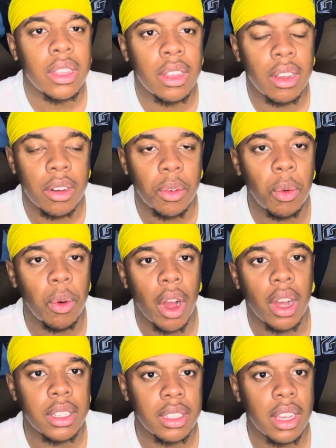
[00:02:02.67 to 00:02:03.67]
who
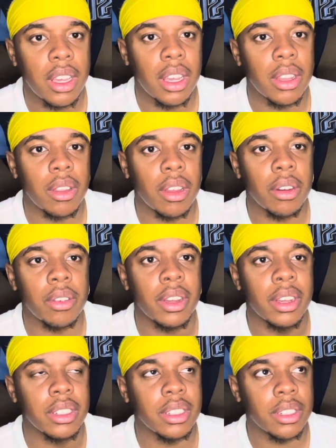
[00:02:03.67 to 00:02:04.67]
I taken in
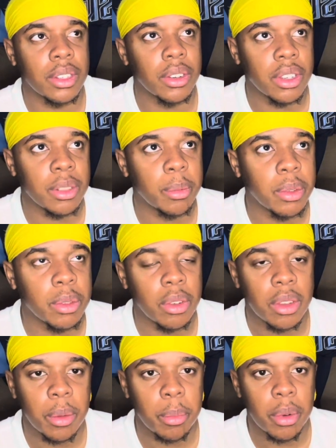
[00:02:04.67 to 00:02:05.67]
a series between
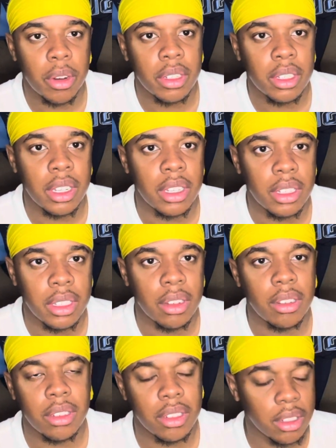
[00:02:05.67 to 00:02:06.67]
the Bucks and the
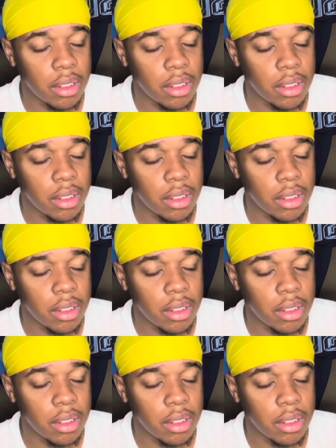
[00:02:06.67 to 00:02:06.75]
Celtics. So